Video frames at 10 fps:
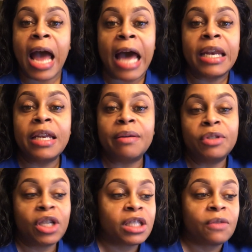I need to
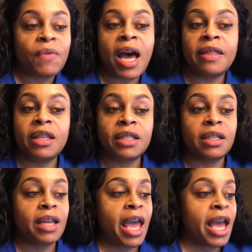justify this
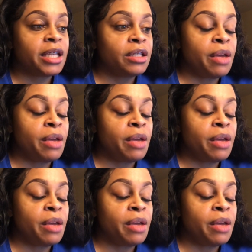and ask